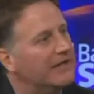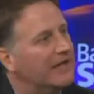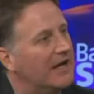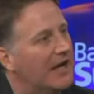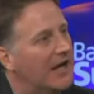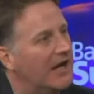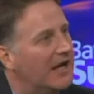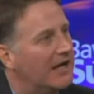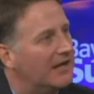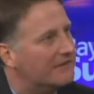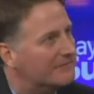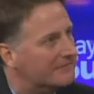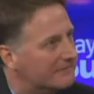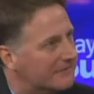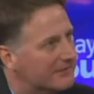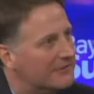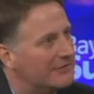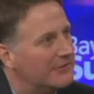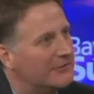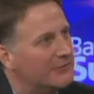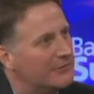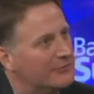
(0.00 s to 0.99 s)
on,
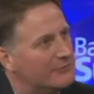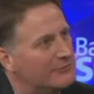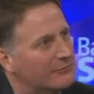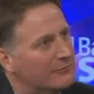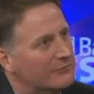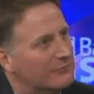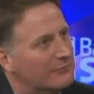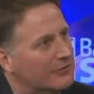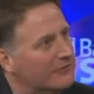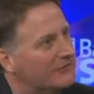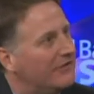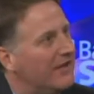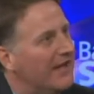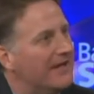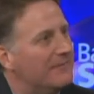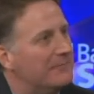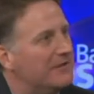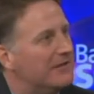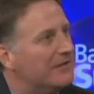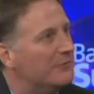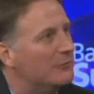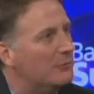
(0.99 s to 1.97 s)
who, what's
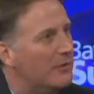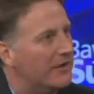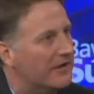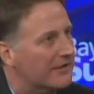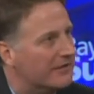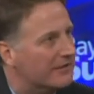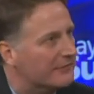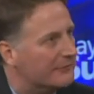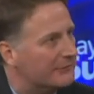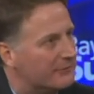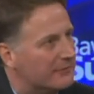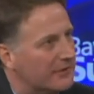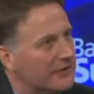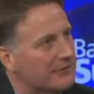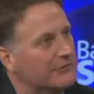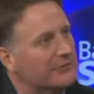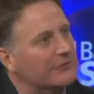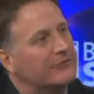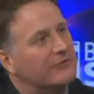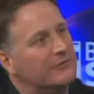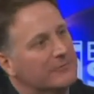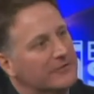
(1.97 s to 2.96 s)
happening where throughout uh
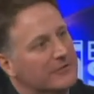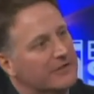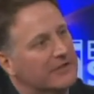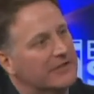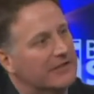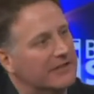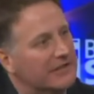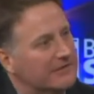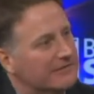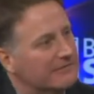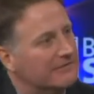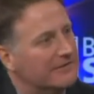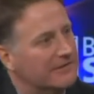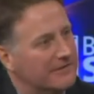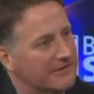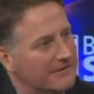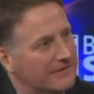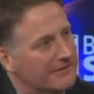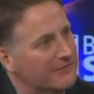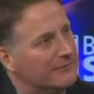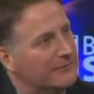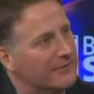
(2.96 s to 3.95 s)
-huh. your community.
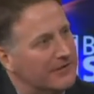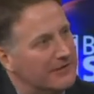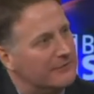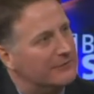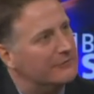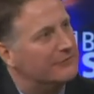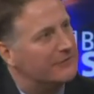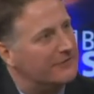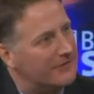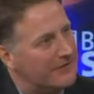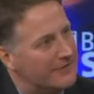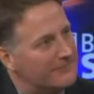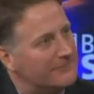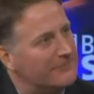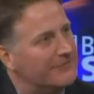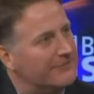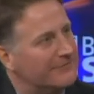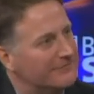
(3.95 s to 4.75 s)
Okay. The radios are helpful.